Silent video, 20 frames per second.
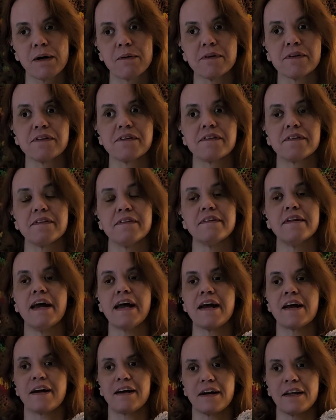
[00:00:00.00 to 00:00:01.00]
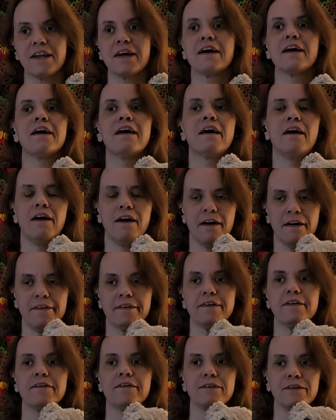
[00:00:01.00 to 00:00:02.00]
was naked on
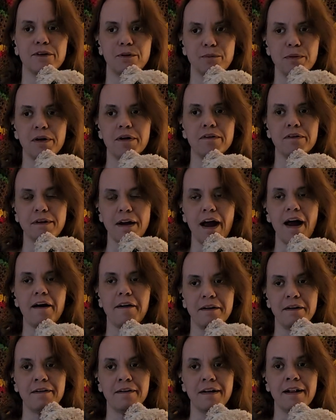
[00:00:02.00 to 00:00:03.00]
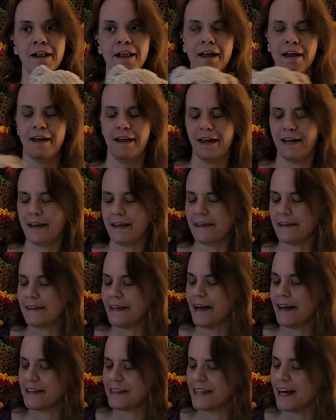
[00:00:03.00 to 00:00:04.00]
YouTube. Yeah. He didn't
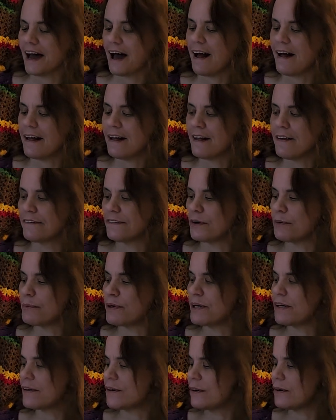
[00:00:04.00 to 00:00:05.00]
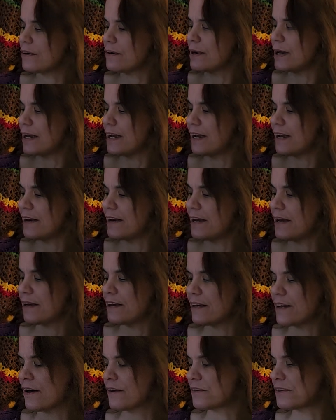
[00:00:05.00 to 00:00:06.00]
like that. So we knew he needed
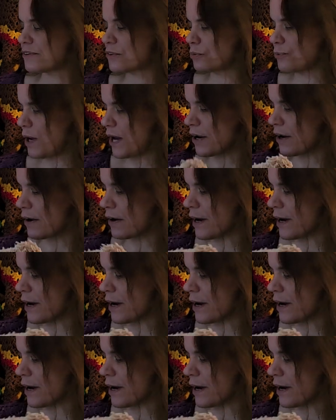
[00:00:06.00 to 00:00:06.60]
a sweater,